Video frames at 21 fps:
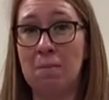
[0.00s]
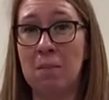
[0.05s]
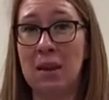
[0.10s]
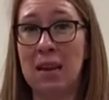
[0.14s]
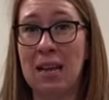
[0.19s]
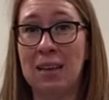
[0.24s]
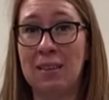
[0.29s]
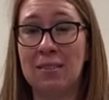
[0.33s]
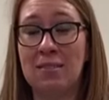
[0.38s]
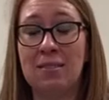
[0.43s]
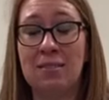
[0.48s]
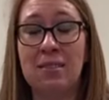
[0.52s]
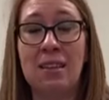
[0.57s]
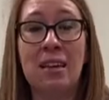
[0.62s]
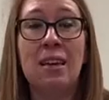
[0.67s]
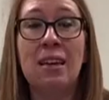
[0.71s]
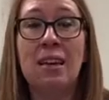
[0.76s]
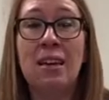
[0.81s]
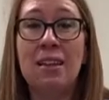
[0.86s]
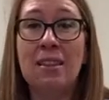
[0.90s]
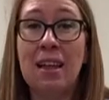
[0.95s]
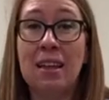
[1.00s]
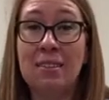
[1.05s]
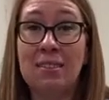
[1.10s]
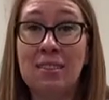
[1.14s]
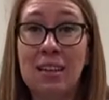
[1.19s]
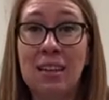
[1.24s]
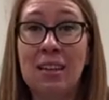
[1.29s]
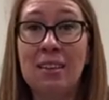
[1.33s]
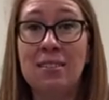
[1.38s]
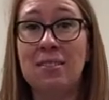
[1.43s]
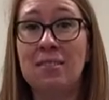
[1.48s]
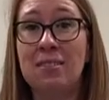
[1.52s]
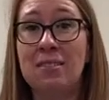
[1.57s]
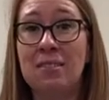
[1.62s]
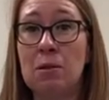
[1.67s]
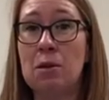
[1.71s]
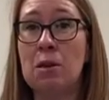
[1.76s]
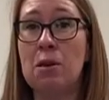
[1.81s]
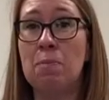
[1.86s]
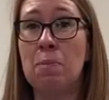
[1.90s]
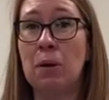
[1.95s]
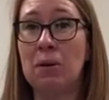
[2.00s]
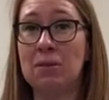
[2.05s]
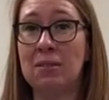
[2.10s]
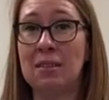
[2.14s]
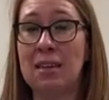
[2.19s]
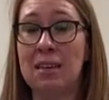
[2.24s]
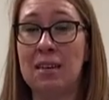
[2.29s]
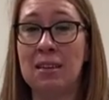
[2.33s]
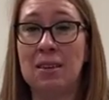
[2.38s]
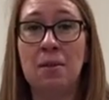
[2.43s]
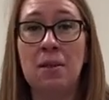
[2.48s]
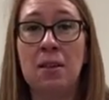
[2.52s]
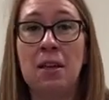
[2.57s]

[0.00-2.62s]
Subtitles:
minutes, then to listen to your body.